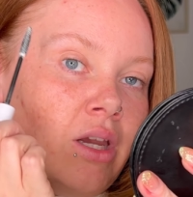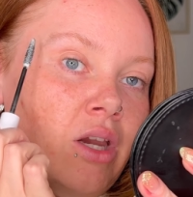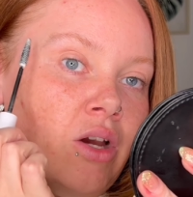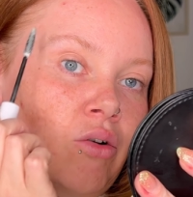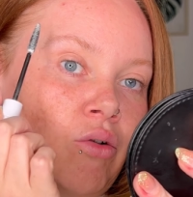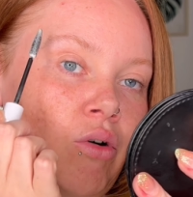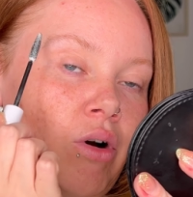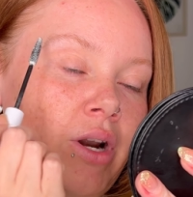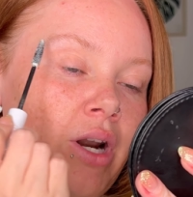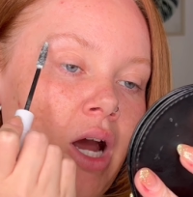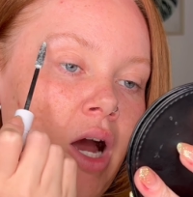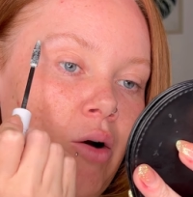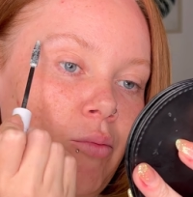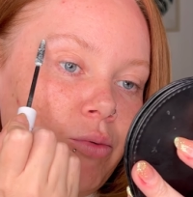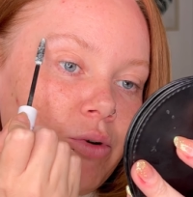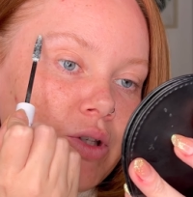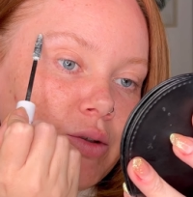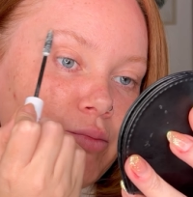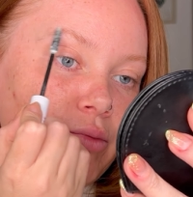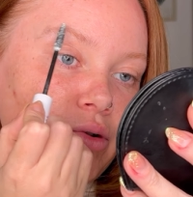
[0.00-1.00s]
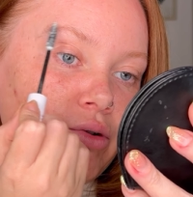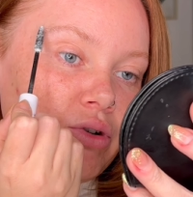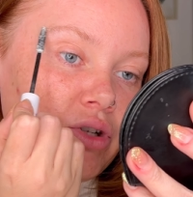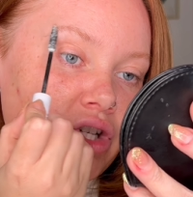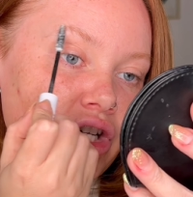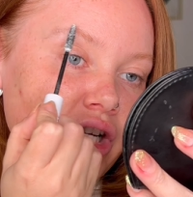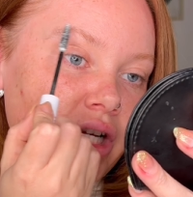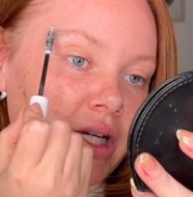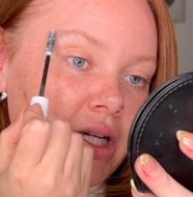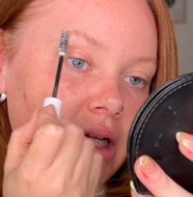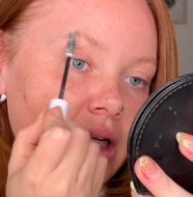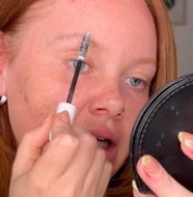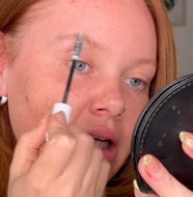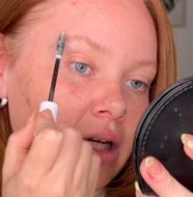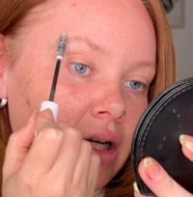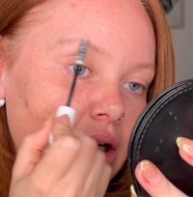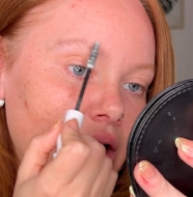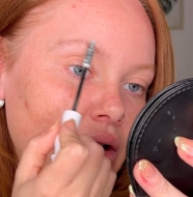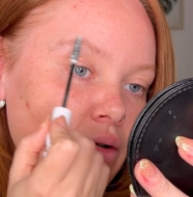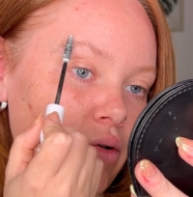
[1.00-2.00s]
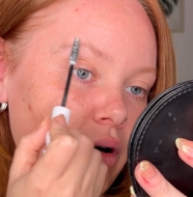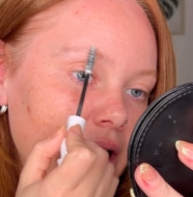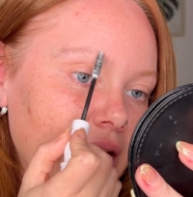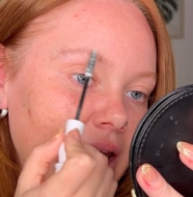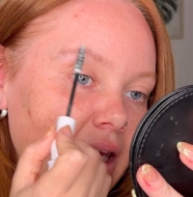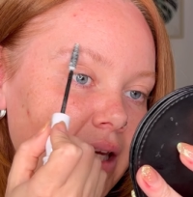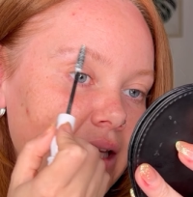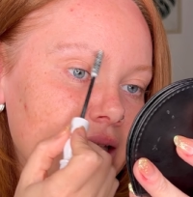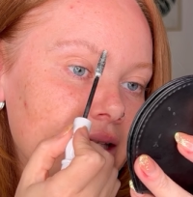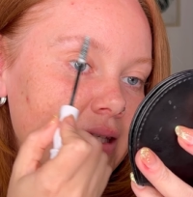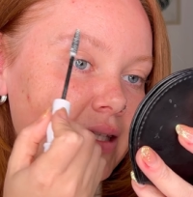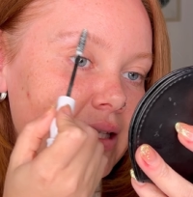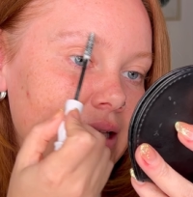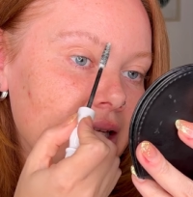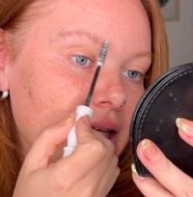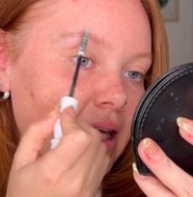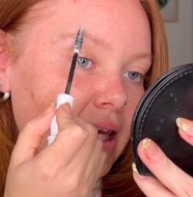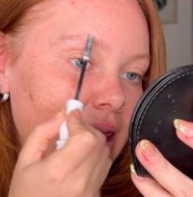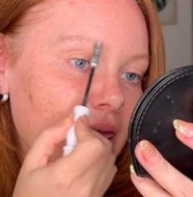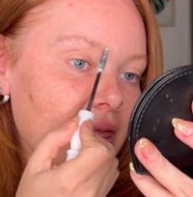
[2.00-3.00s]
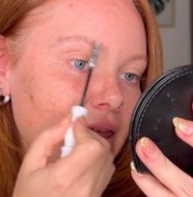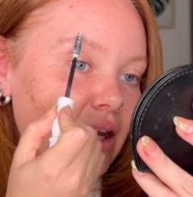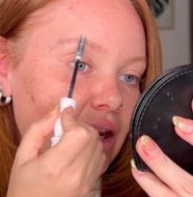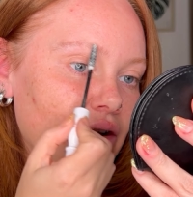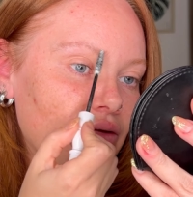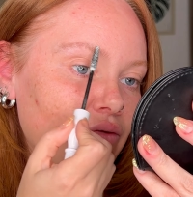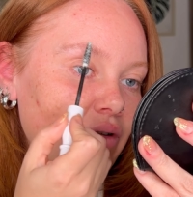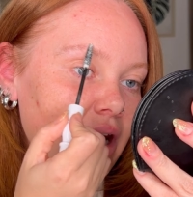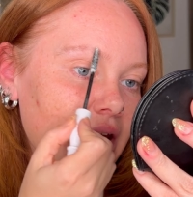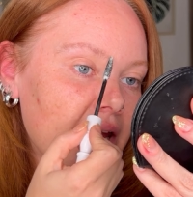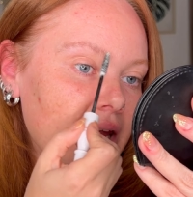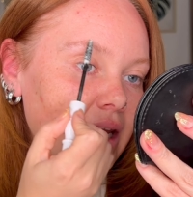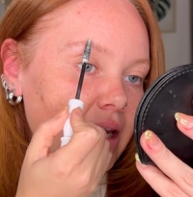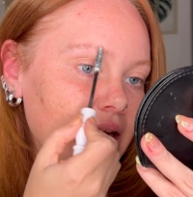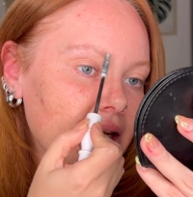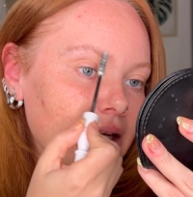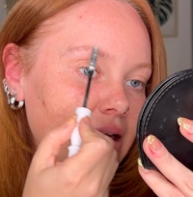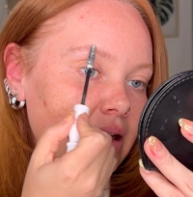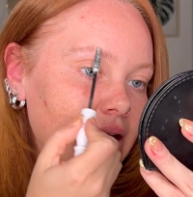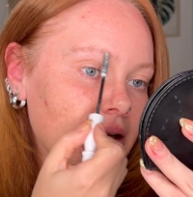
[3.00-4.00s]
go on an upwards motion, go against the grain